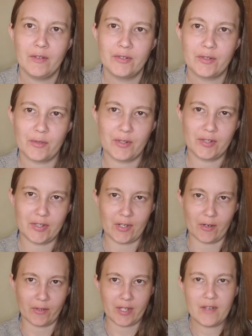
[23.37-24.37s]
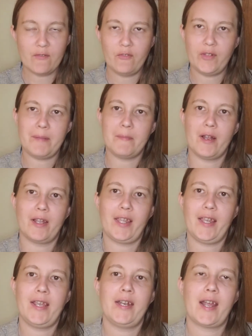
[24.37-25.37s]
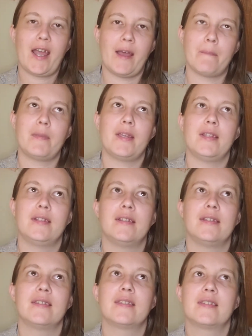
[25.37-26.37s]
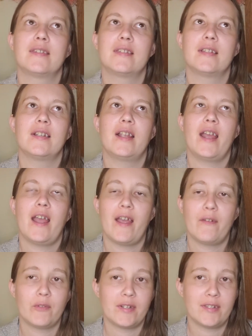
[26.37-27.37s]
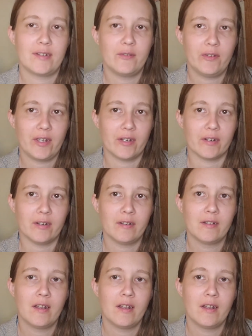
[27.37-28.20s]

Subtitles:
So the Stirling Flea Market happens every single year.